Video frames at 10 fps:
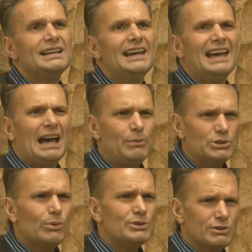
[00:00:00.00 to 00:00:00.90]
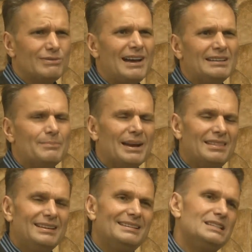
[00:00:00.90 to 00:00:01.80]
I was always around it, but I
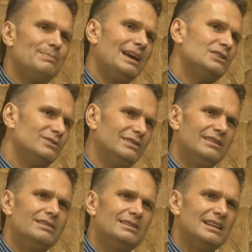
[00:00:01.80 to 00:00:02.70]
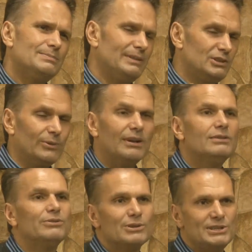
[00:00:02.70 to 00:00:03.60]
think these past few years, it's been
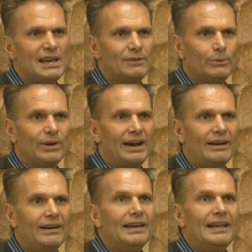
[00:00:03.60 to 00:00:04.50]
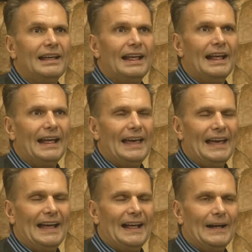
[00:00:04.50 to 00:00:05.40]
24/7 where
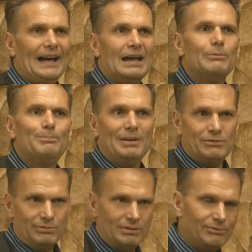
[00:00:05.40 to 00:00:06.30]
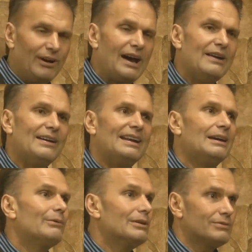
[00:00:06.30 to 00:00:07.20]
I've been through the fire and I
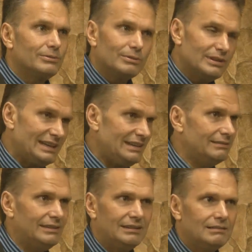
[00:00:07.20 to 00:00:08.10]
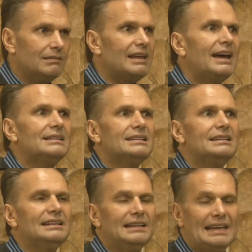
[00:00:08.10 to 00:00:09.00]
went through all the healing and all that, and
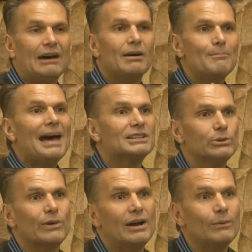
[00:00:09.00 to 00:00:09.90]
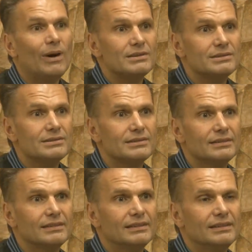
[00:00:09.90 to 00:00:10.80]
now I'm back to where I was.
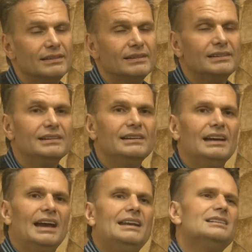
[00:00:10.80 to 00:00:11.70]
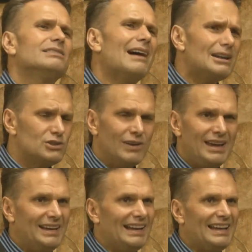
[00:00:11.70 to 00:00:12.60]
And it's a lot of training.